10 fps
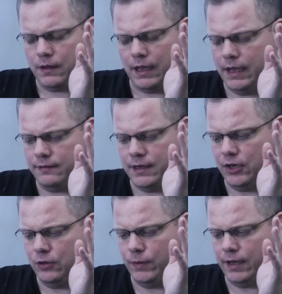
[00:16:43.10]
Okay, it's
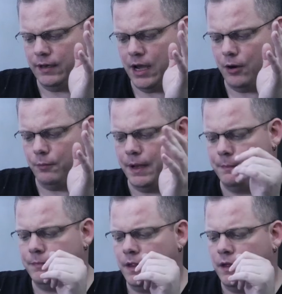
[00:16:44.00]
not doing it now,
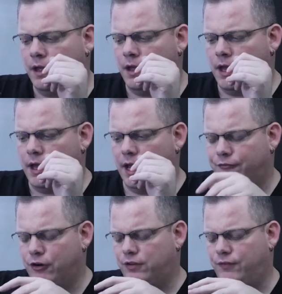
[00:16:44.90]
but
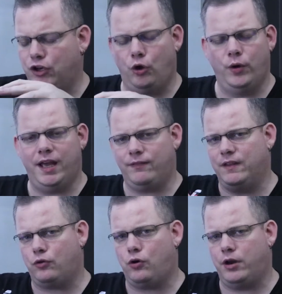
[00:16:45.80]
at first, if you don't hit
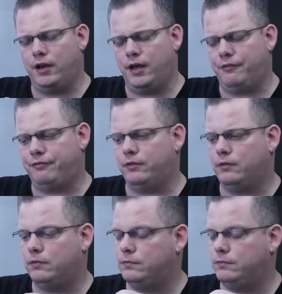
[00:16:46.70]
this hard enough,